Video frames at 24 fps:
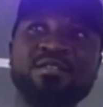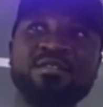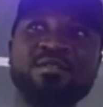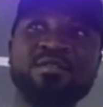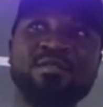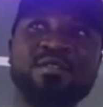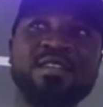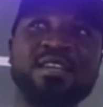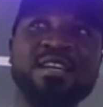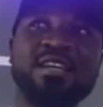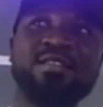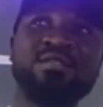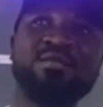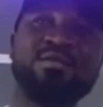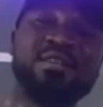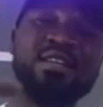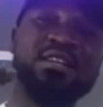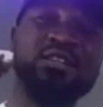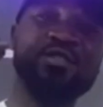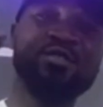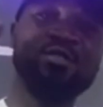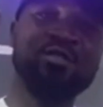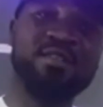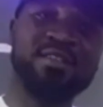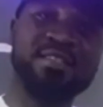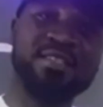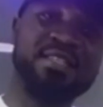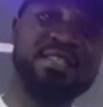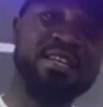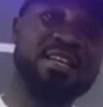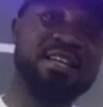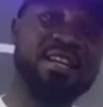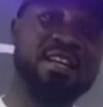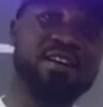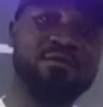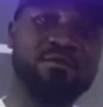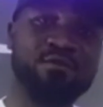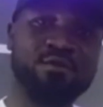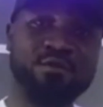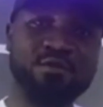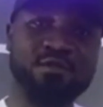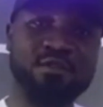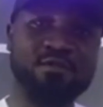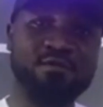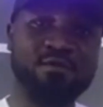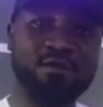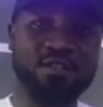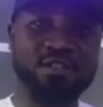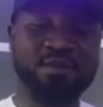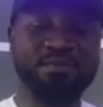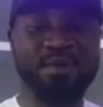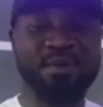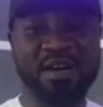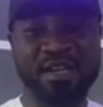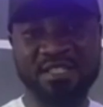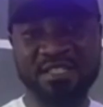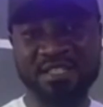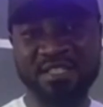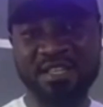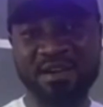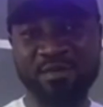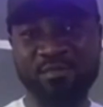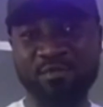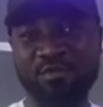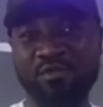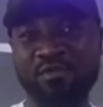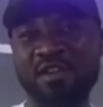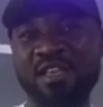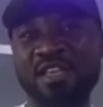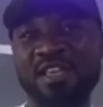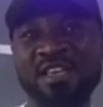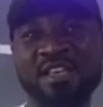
to get to the toxic levels of what, paracetamol.